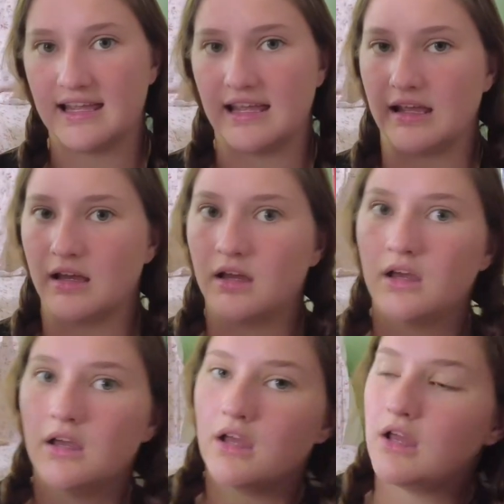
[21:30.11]
a
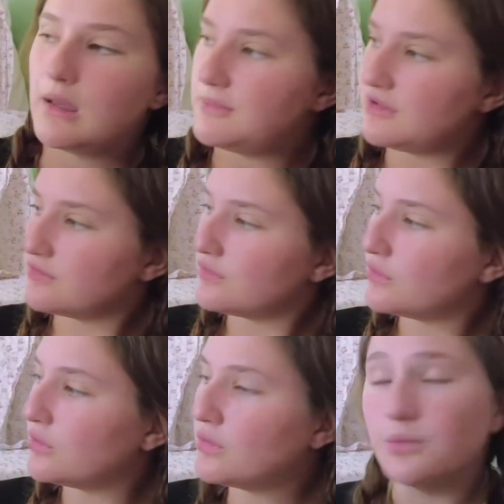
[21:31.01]

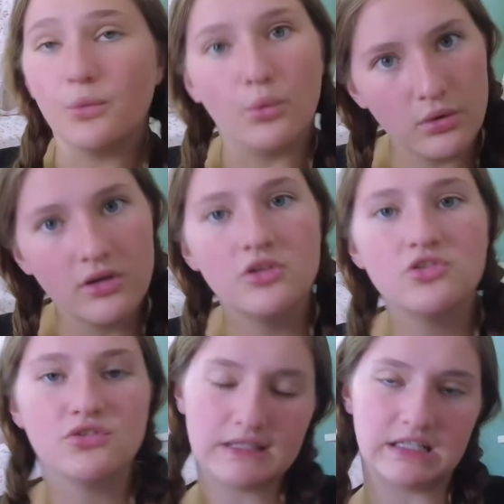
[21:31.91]
beautiful
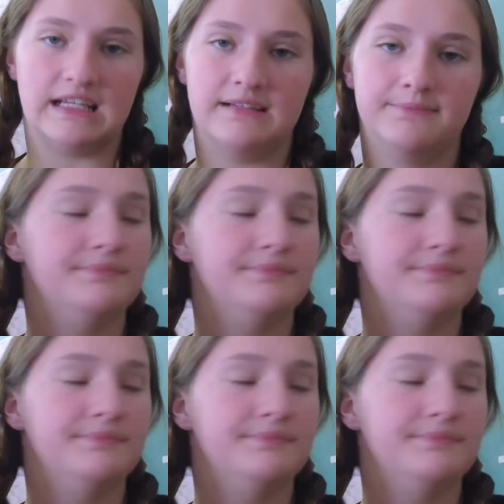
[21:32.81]
orange variant.